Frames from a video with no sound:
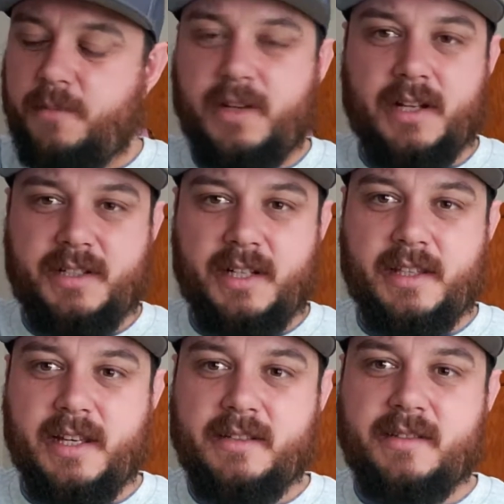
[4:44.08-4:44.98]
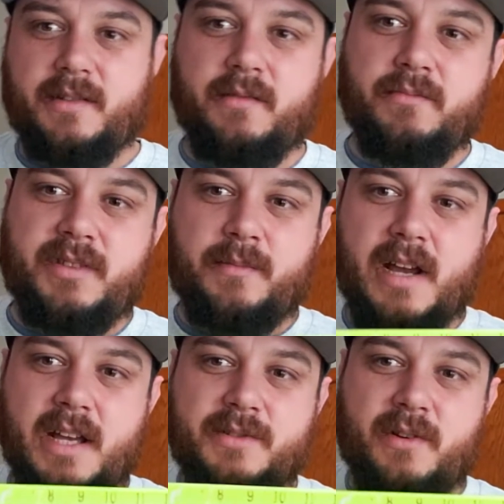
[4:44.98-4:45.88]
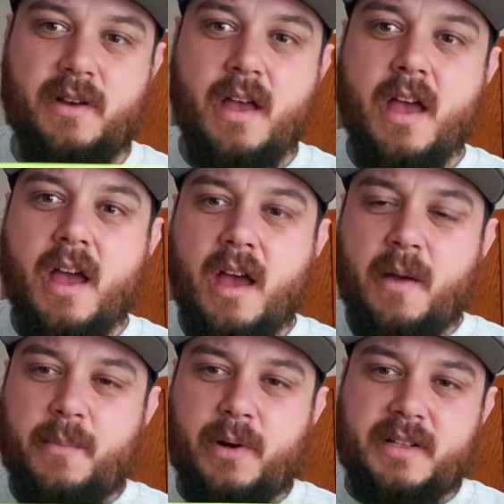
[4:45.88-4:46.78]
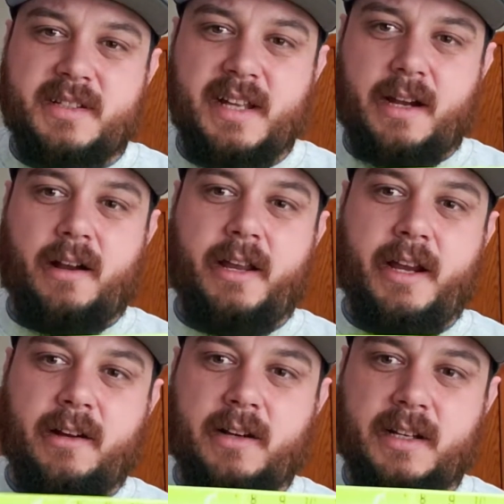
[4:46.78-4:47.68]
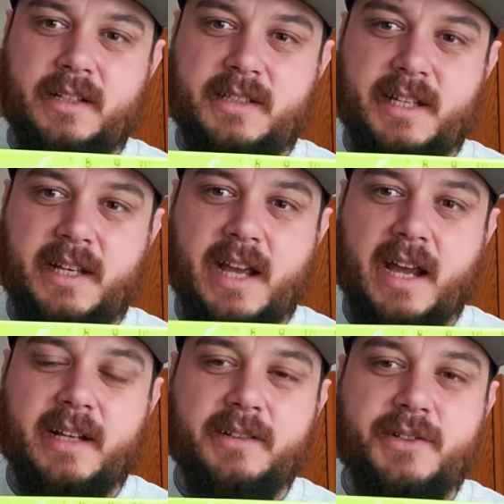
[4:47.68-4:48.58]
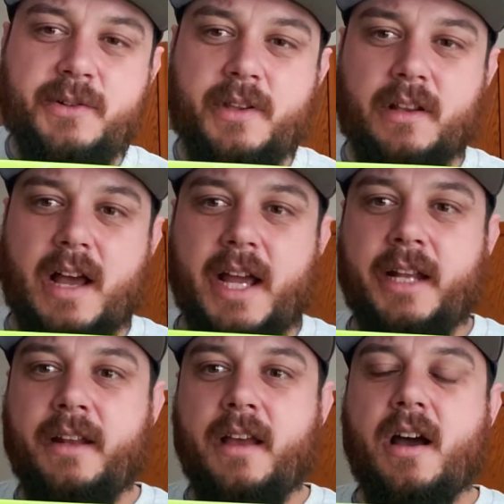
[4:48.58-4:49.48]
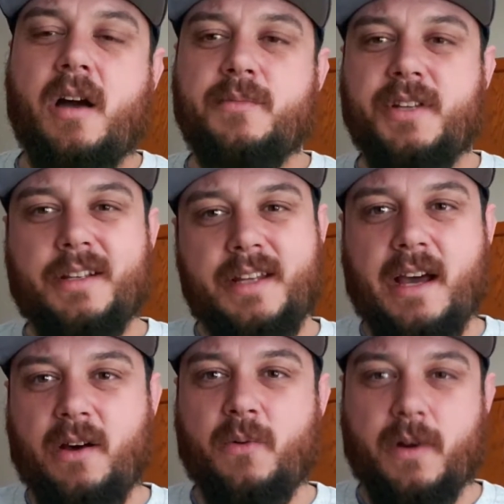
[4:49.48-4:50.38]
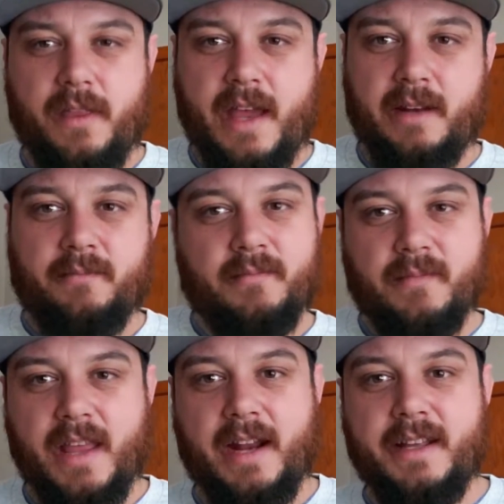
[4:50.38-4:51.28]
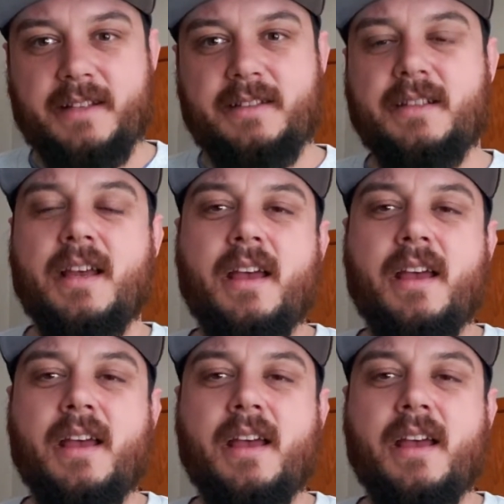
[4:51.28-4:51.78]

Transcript: touching this. So some guys will put a sticker here. You can see I drew the line so you can tell where that is.